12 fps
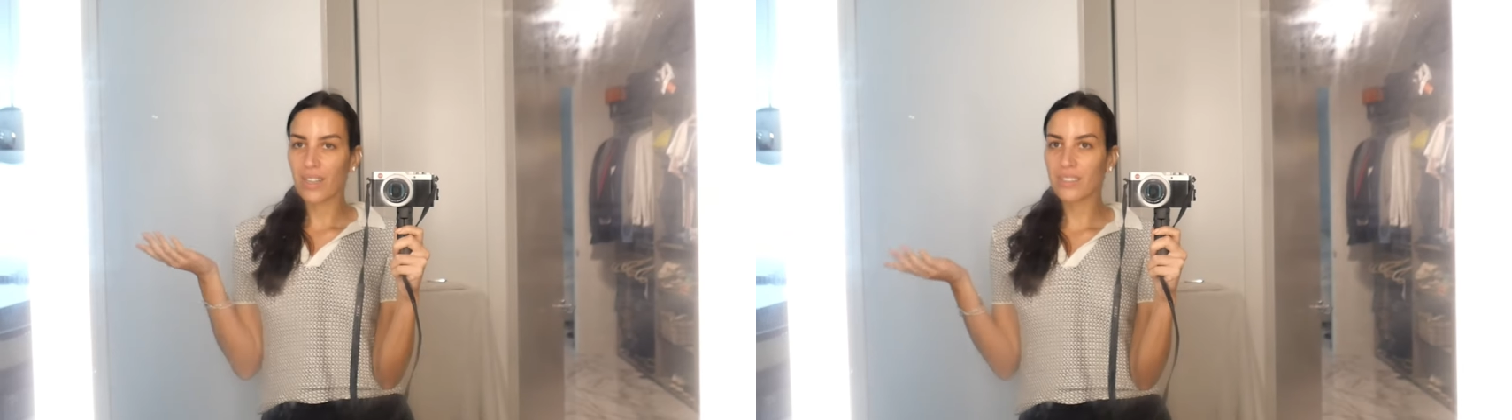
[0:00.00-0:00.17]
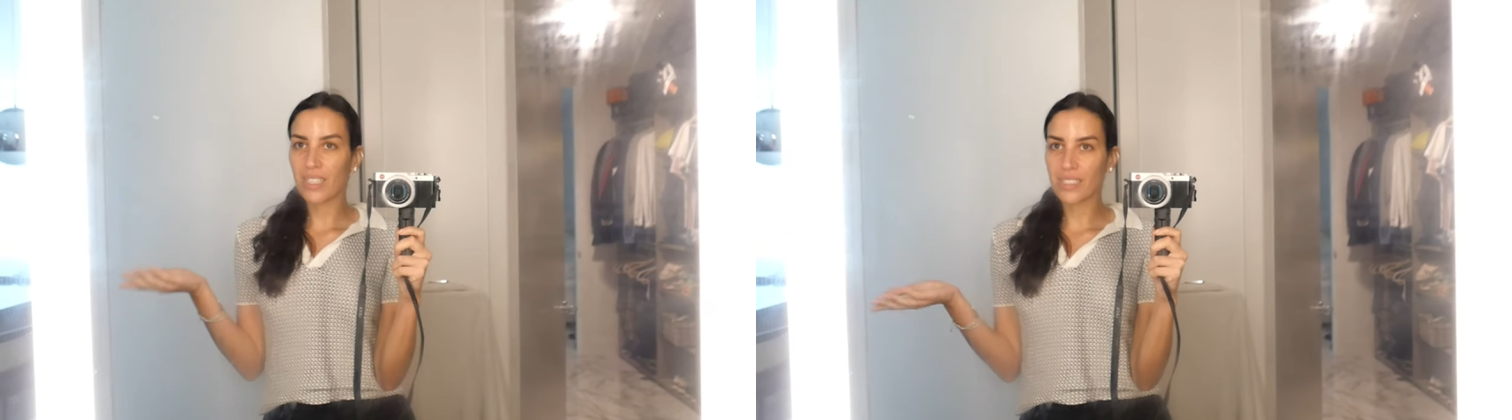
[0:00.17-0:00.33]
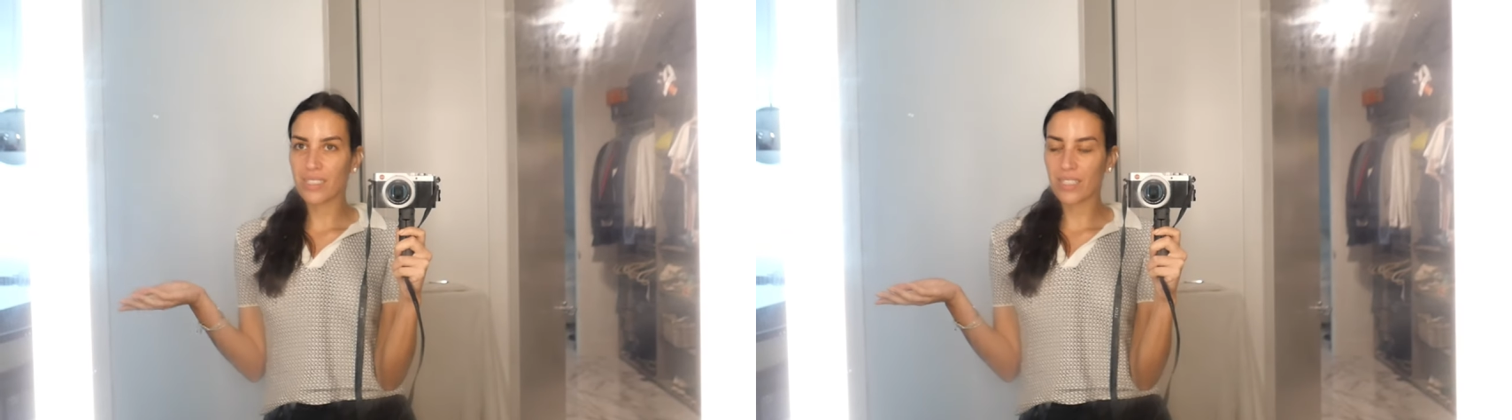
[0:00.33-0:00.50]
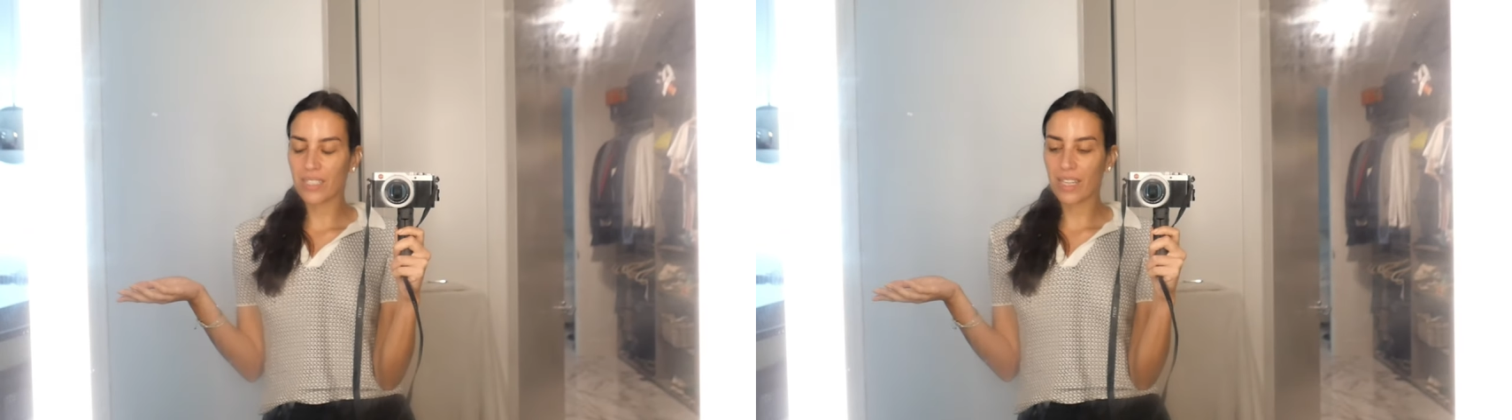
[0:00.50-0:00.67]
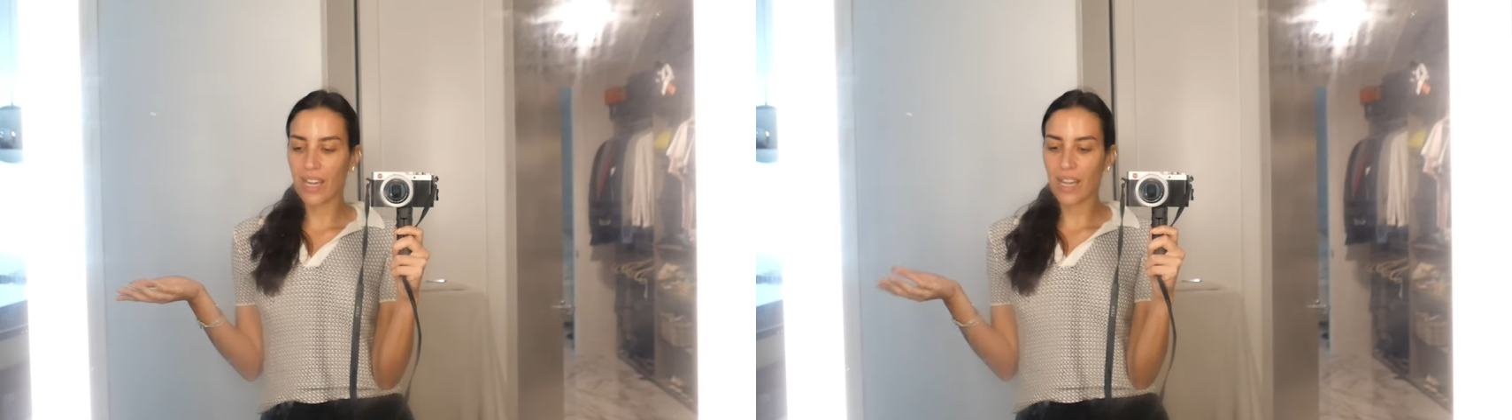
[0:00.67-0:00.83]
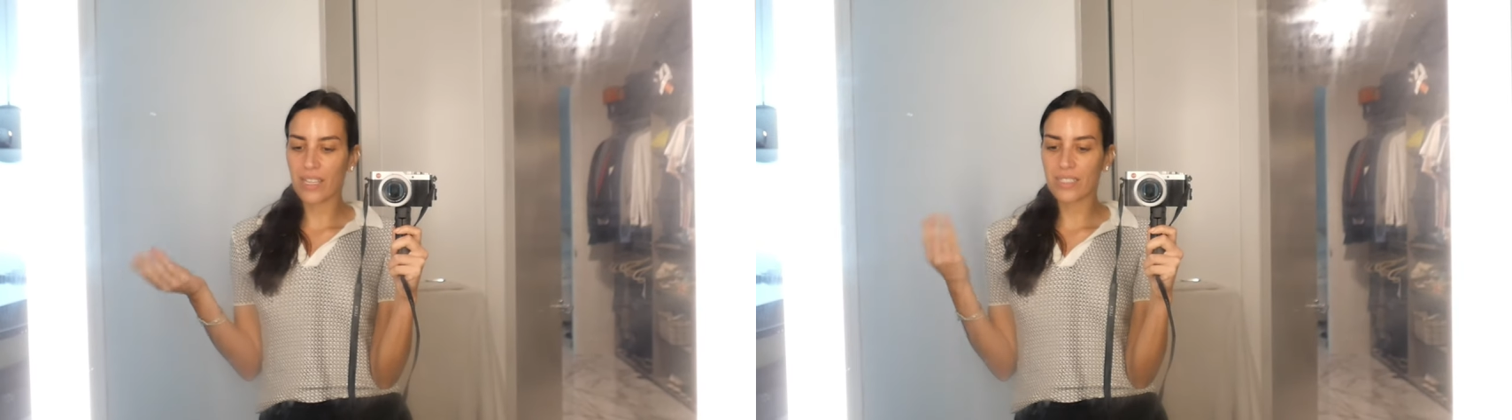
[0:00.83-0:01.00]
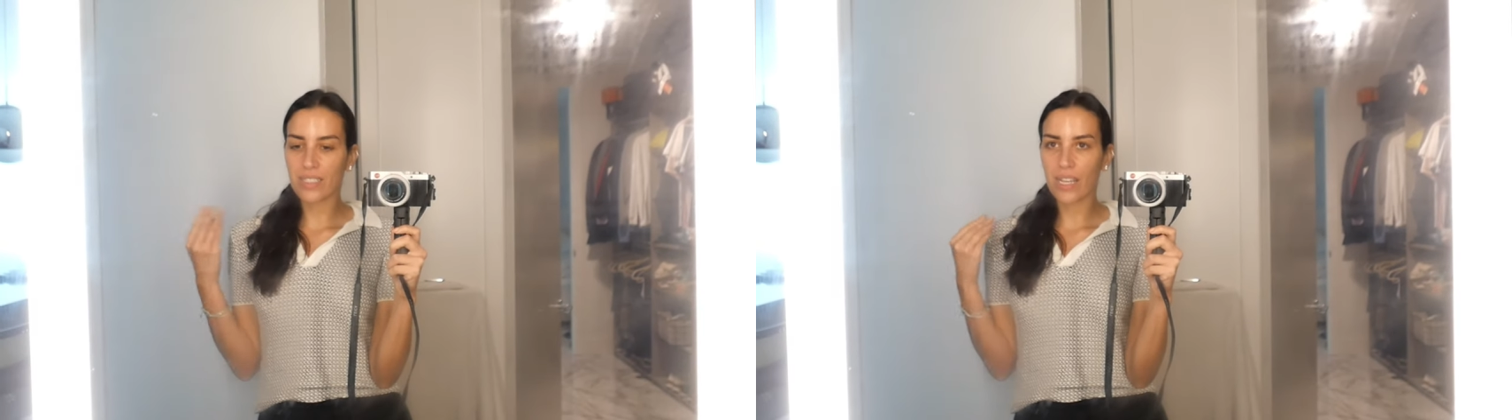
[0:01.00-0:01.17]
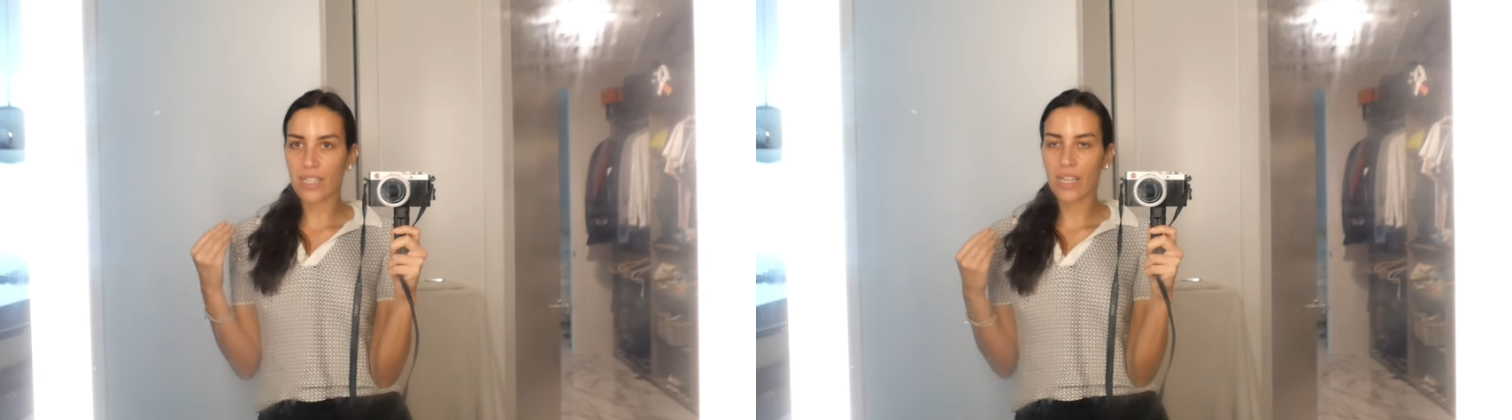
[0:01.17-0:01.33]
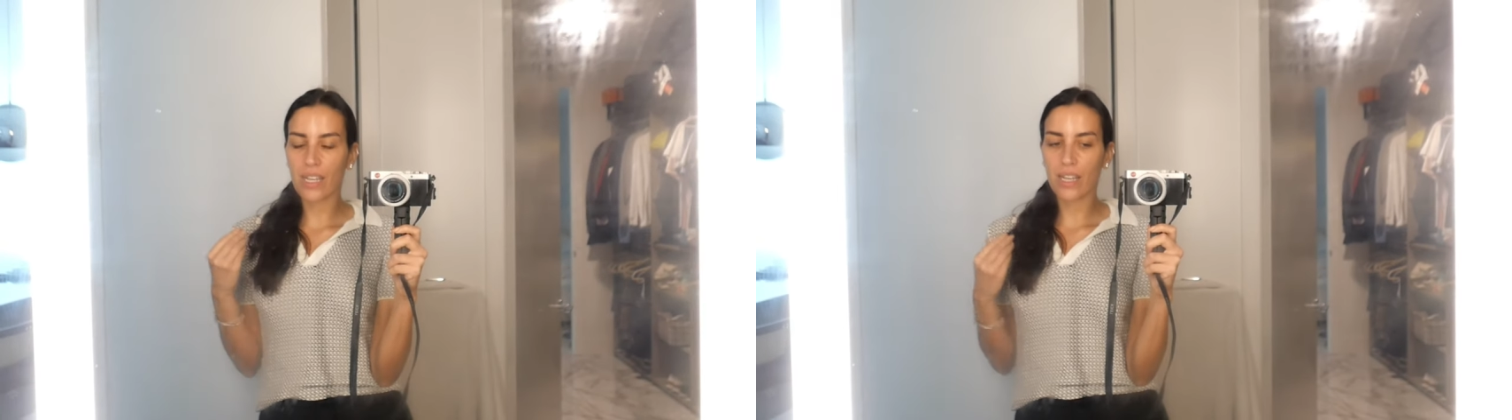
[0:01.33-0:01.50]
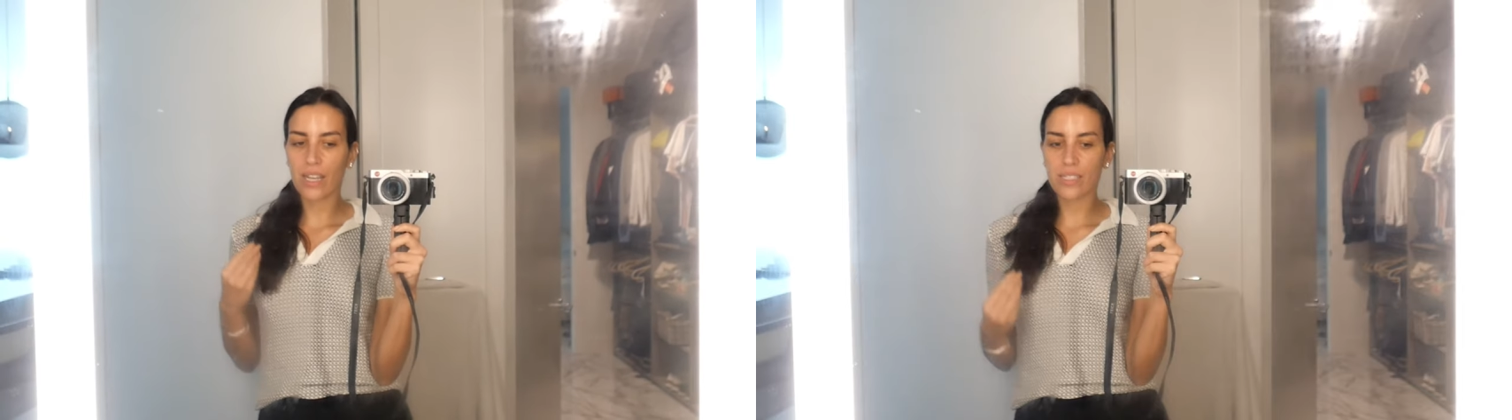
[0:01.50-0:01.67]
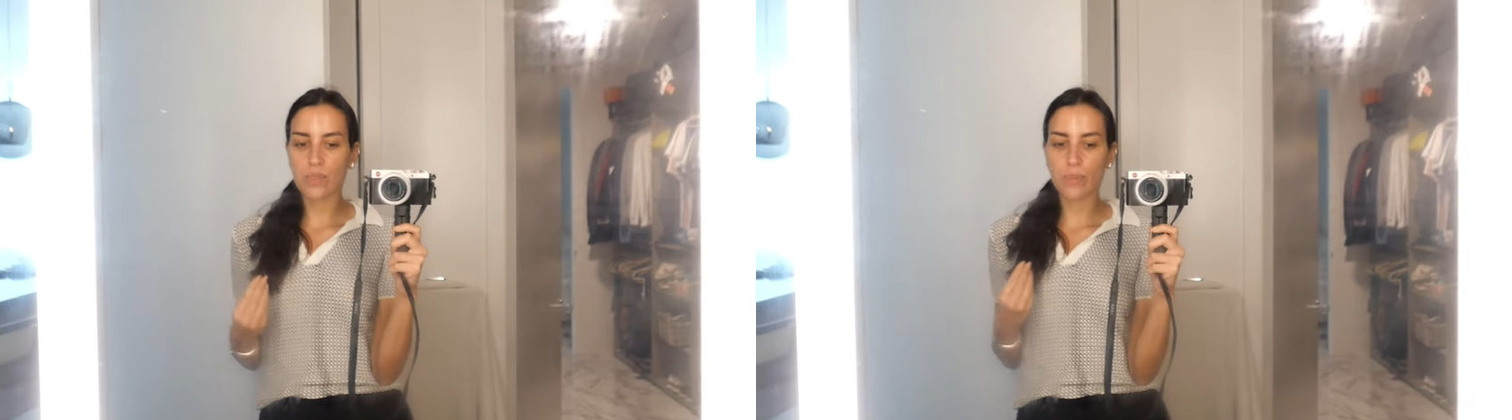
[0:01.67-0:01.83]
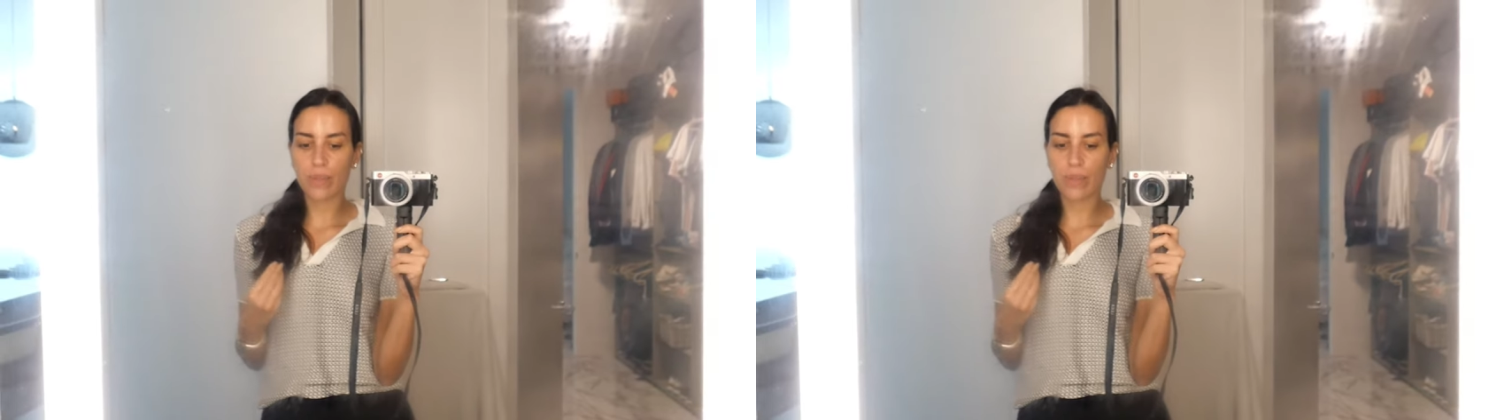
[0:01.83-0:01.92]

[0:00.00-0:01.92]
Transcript: That's it, guys. That has